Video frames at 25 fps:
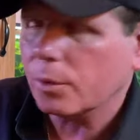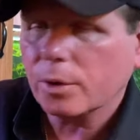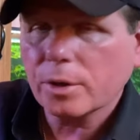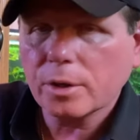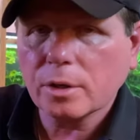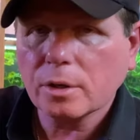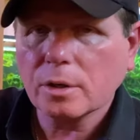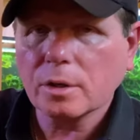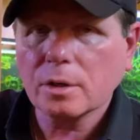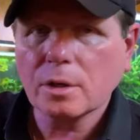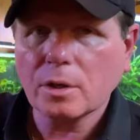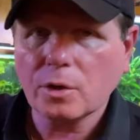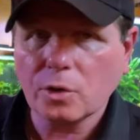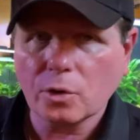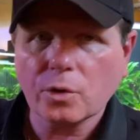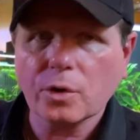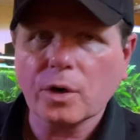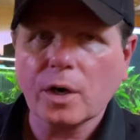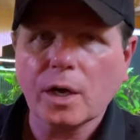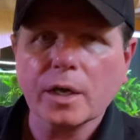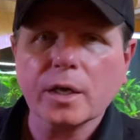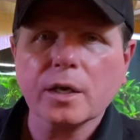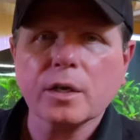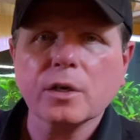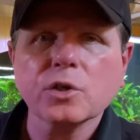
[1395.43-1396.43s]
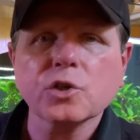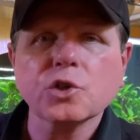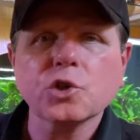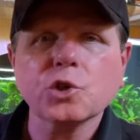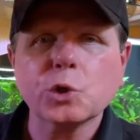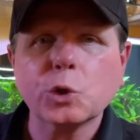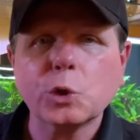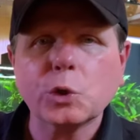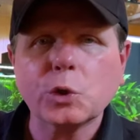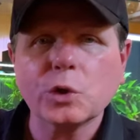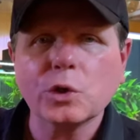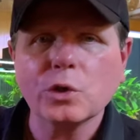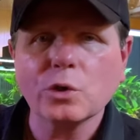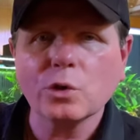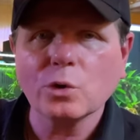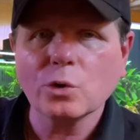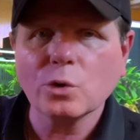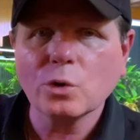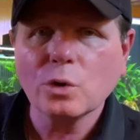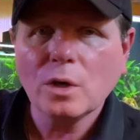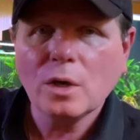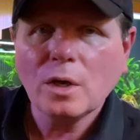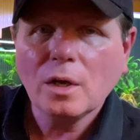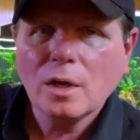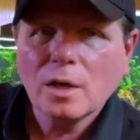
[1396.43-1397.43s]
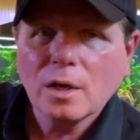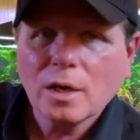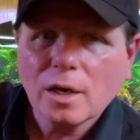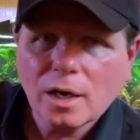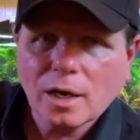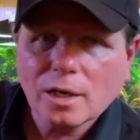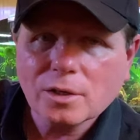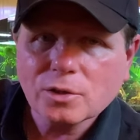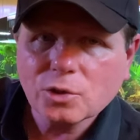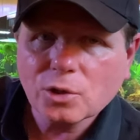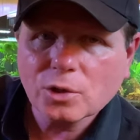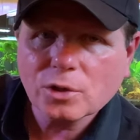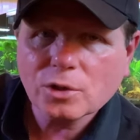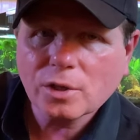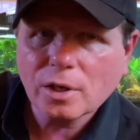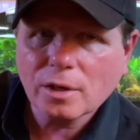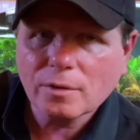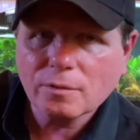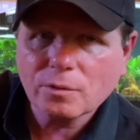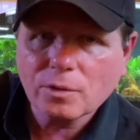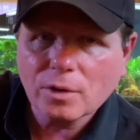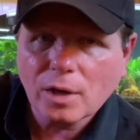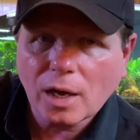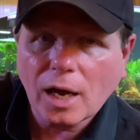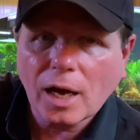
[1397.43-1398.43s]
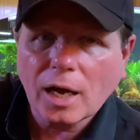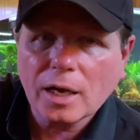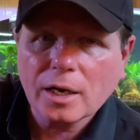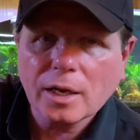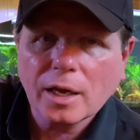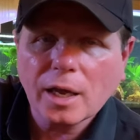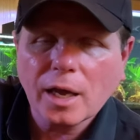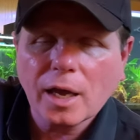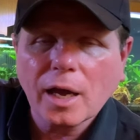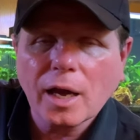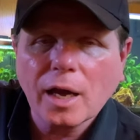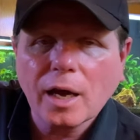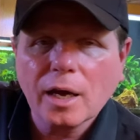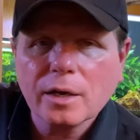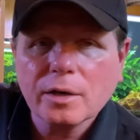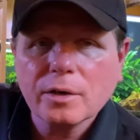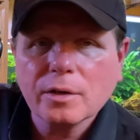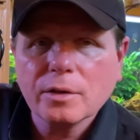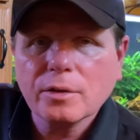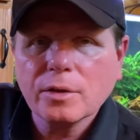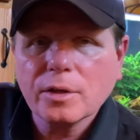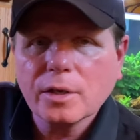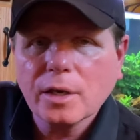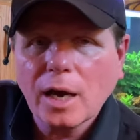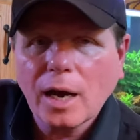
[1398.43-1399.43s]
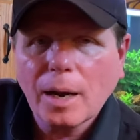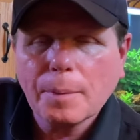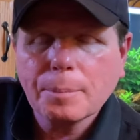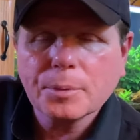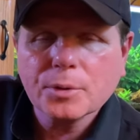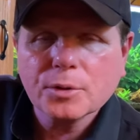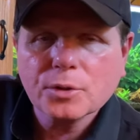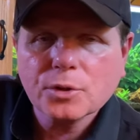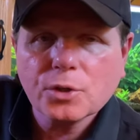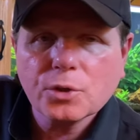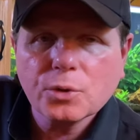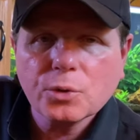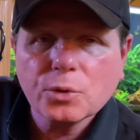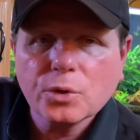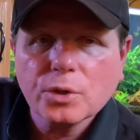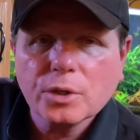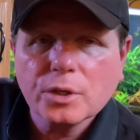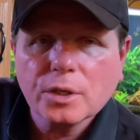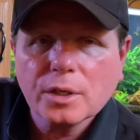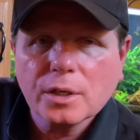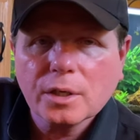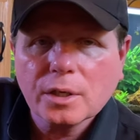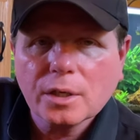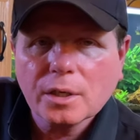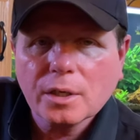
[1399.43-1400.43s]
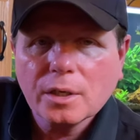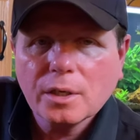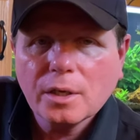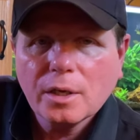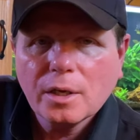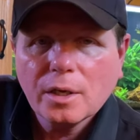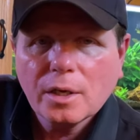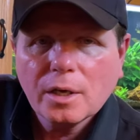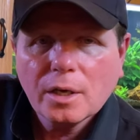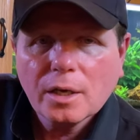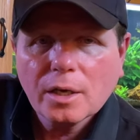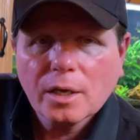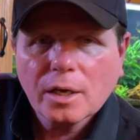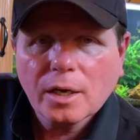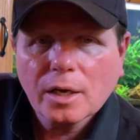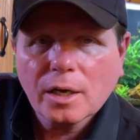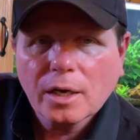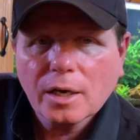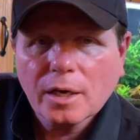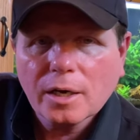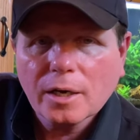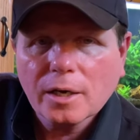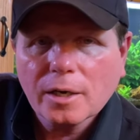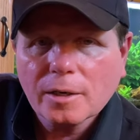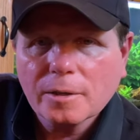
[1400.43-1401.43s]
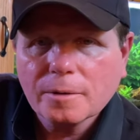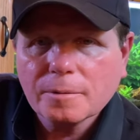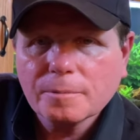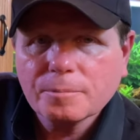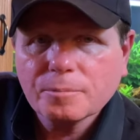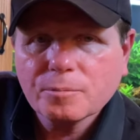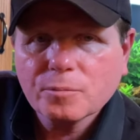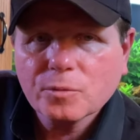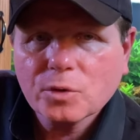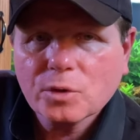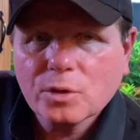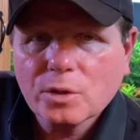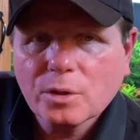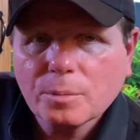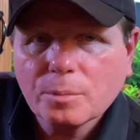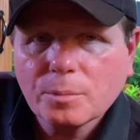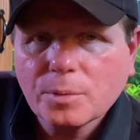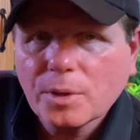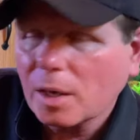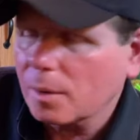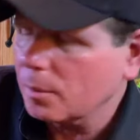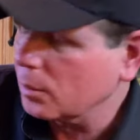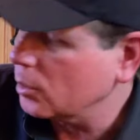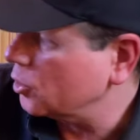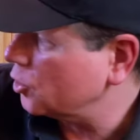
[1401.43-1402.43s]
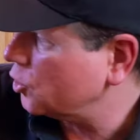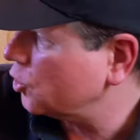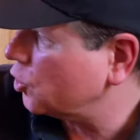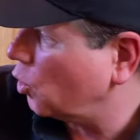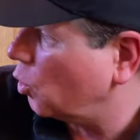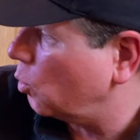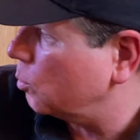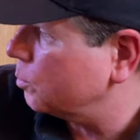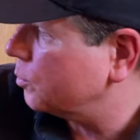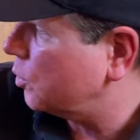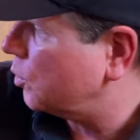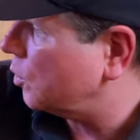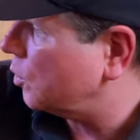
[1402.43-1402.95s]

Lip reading: in here, I can assure you. I just have not had the opportunity to be able to show them to